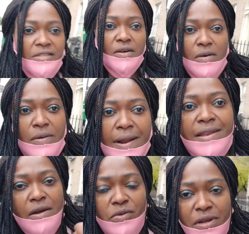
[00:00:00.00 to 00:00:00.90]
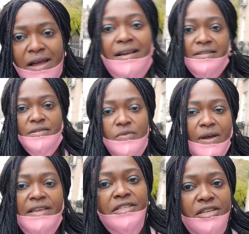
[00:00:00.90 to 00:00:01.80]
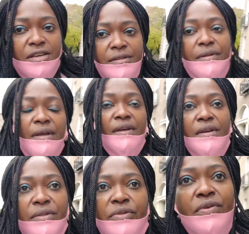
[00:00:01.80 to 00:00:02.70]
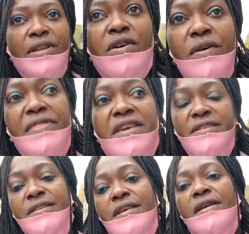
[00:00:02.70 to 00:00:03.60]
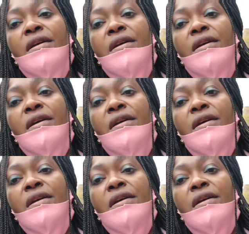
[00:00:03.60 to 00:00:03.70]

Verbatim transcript: or rather would ask why she doing all this,